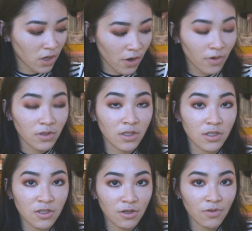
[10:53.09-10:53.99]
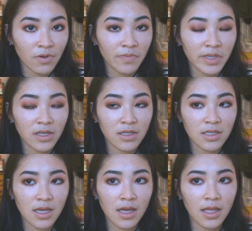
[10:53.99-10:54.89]
go on the student room, because
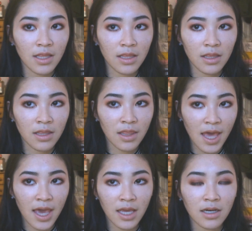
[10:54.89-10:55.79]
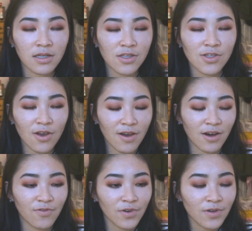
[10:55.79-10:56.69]
they are so
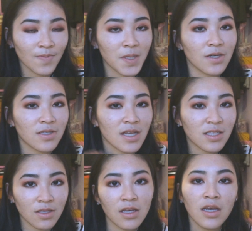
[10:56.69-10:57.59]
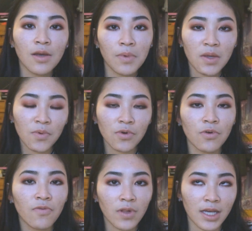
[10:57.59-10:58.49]
helpful, because it's people
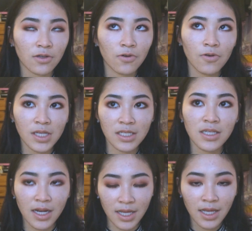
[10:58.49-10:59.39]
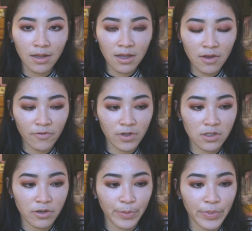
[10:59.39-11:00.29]
who've like already done it. For
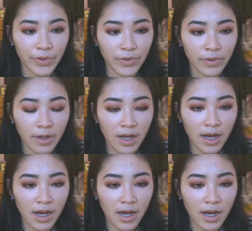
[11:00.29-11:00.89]
example,